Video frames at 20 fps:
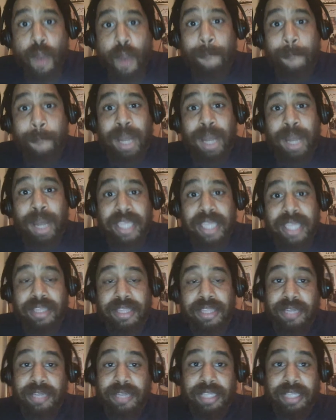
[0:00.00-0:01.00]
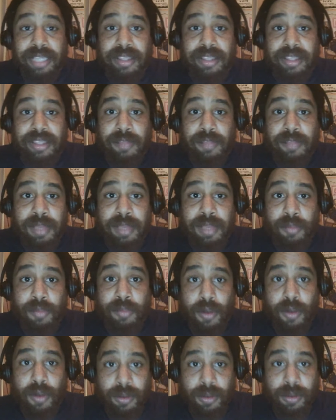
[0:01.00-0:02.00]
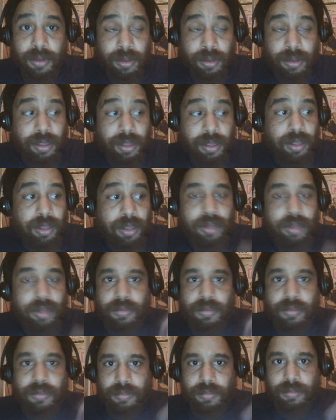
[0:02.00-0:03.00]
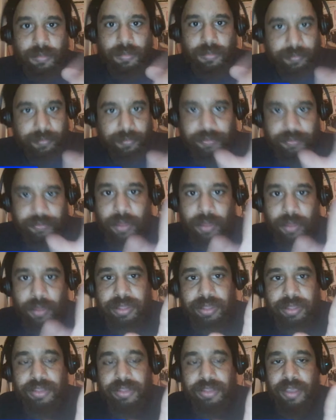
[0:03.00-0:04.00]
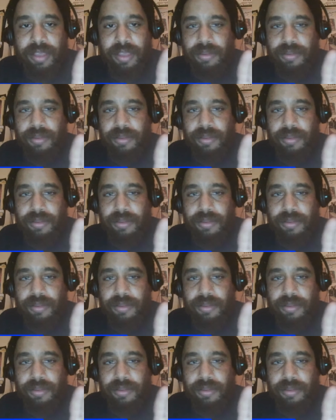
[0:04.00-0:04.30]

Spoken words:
but there needs to be more. Well, to slow.